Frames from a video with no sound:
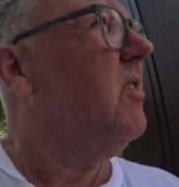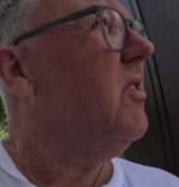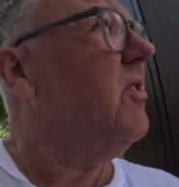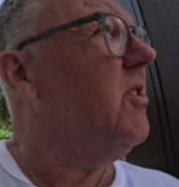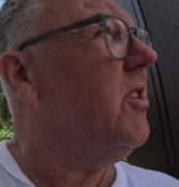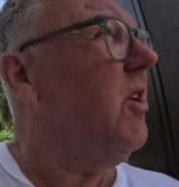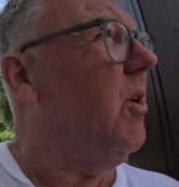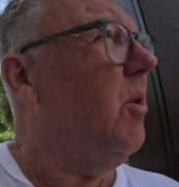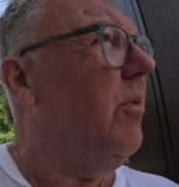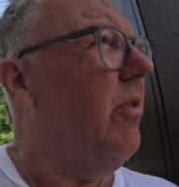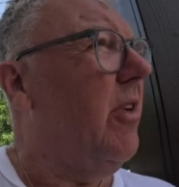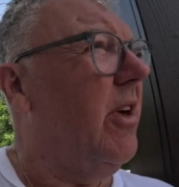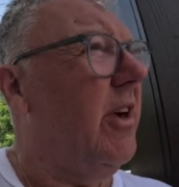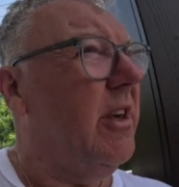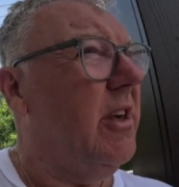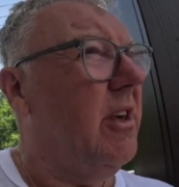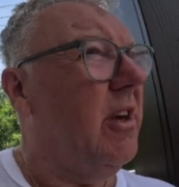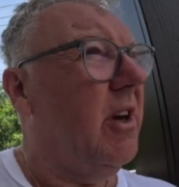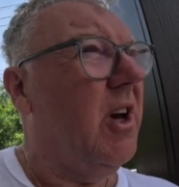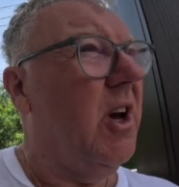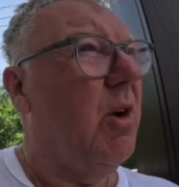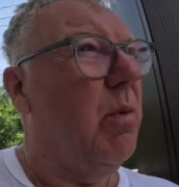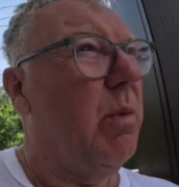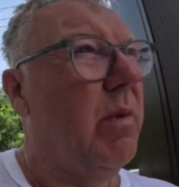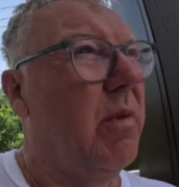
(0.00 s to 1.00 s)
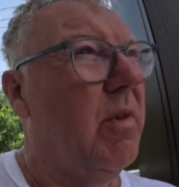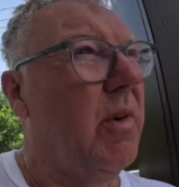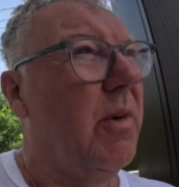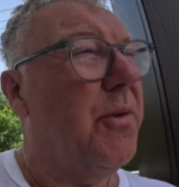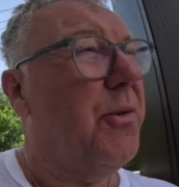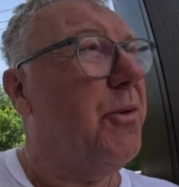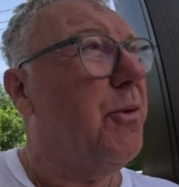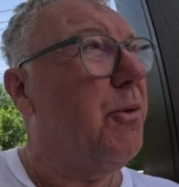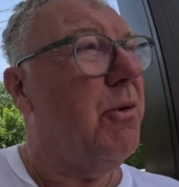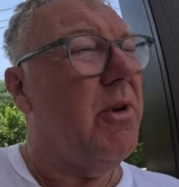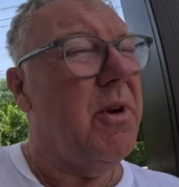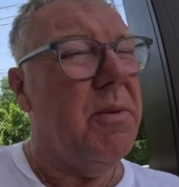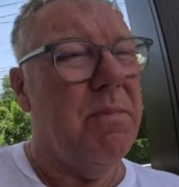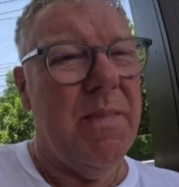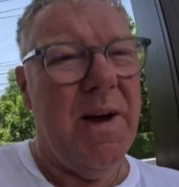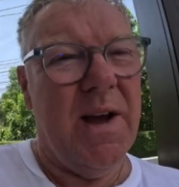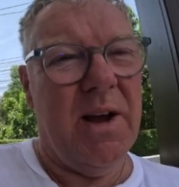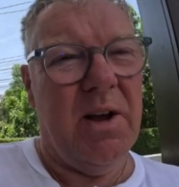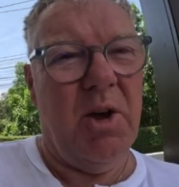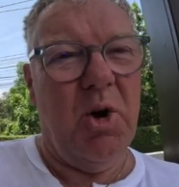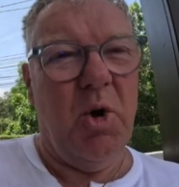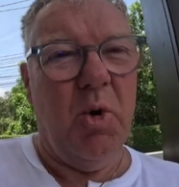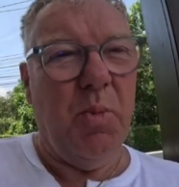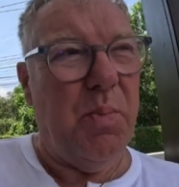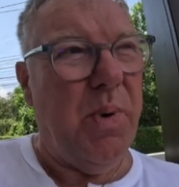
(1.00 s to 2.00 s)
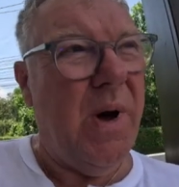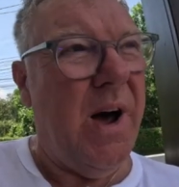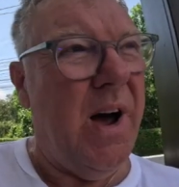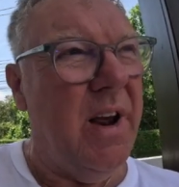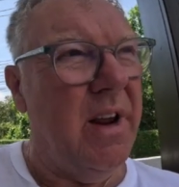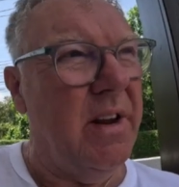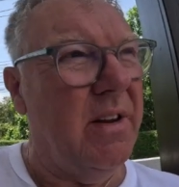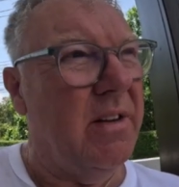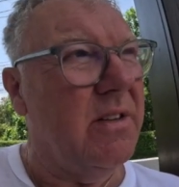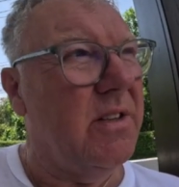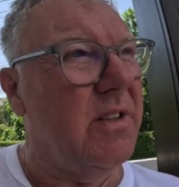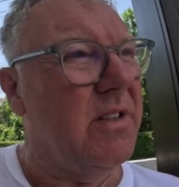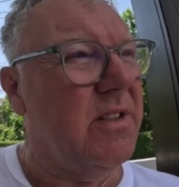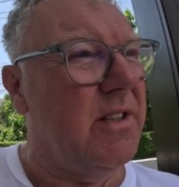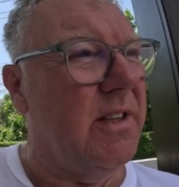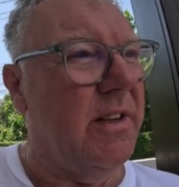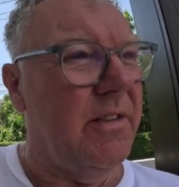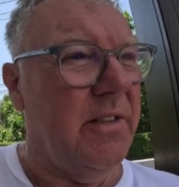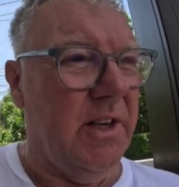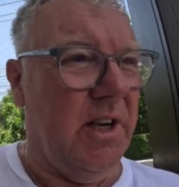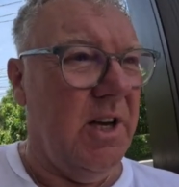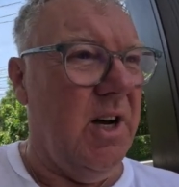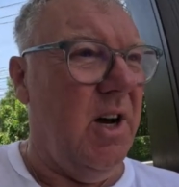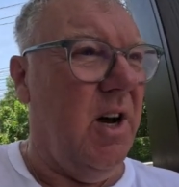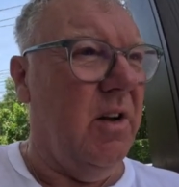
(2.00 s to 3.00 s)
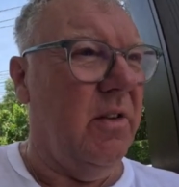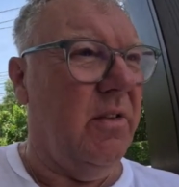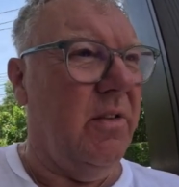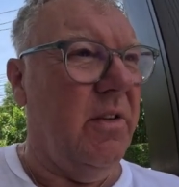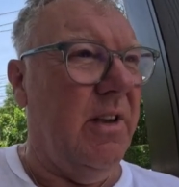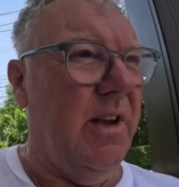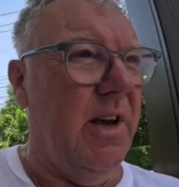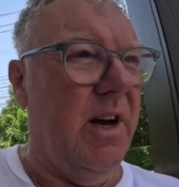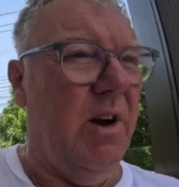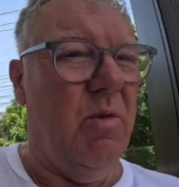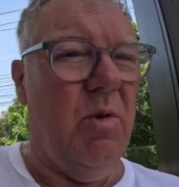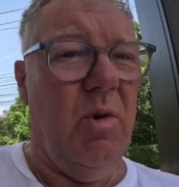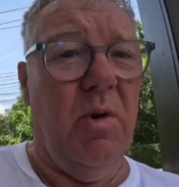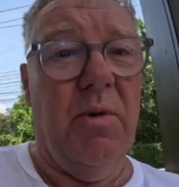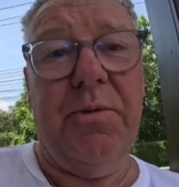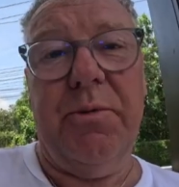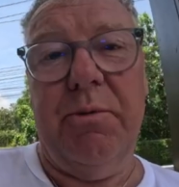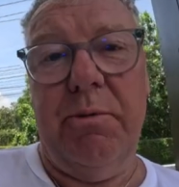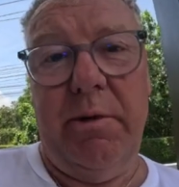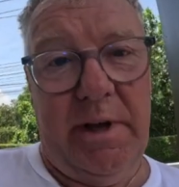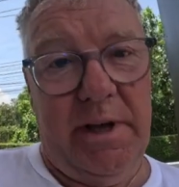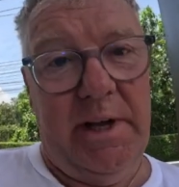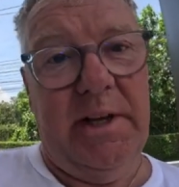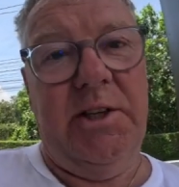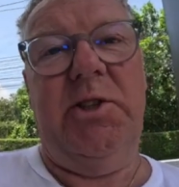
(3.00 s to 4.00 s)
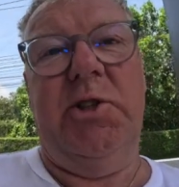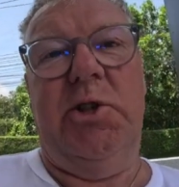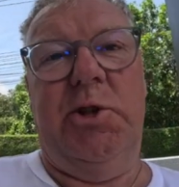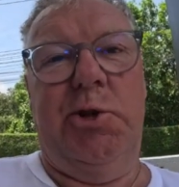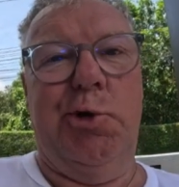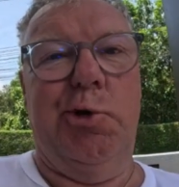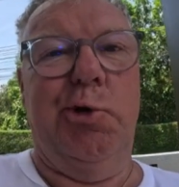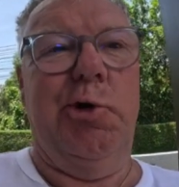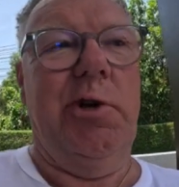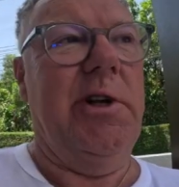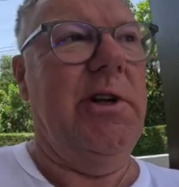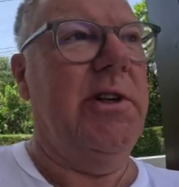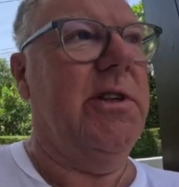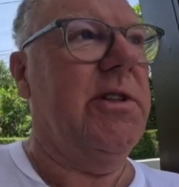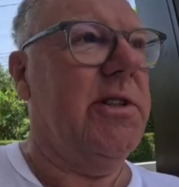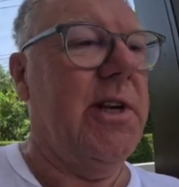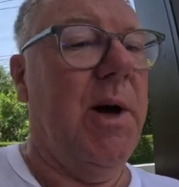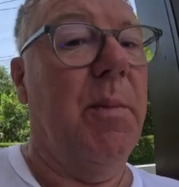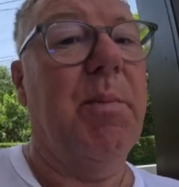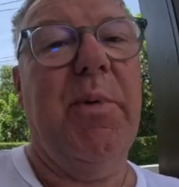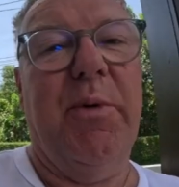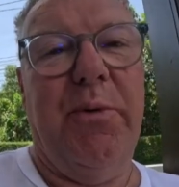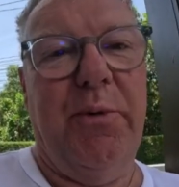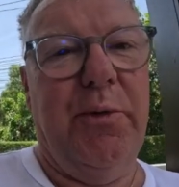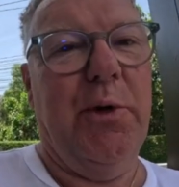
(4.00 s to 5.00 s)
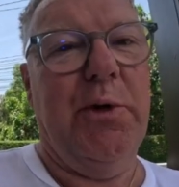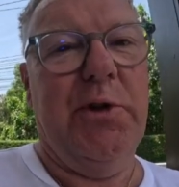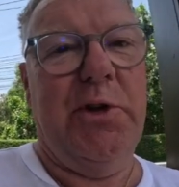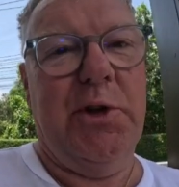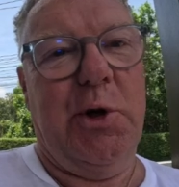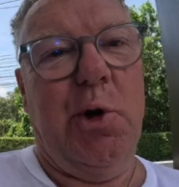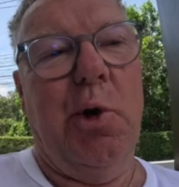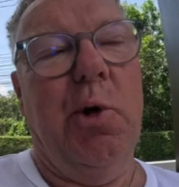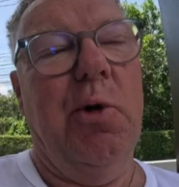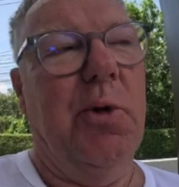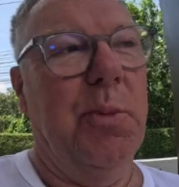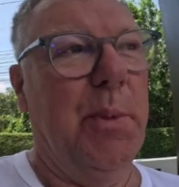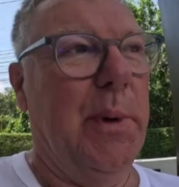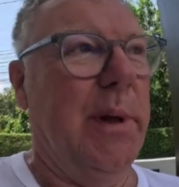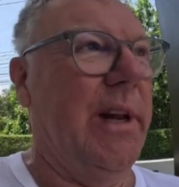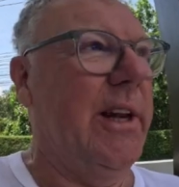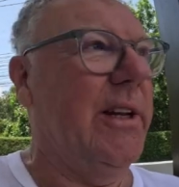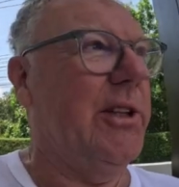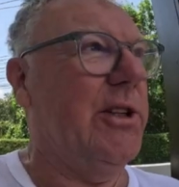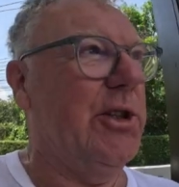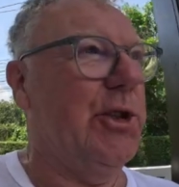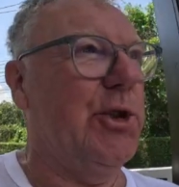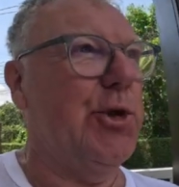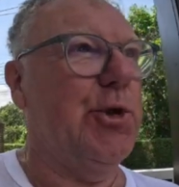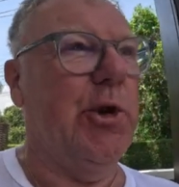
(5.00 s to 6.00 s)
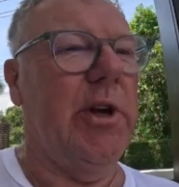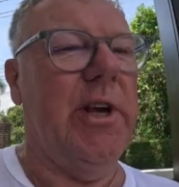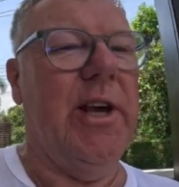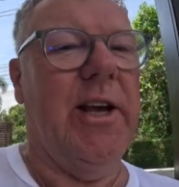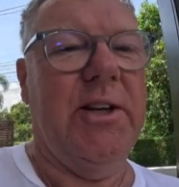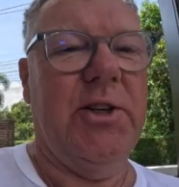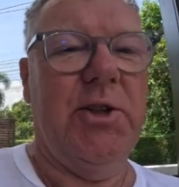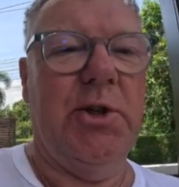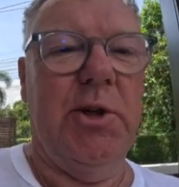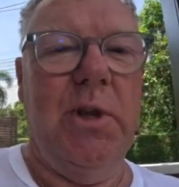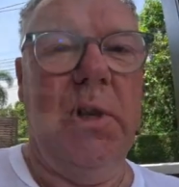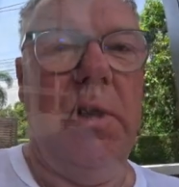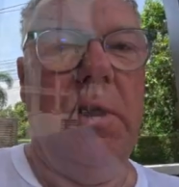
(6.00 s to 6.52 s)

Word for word: So there you go. We've got three mango pines in the garden now, or three itchy trees. I prefer to call them an itchy tree, actually.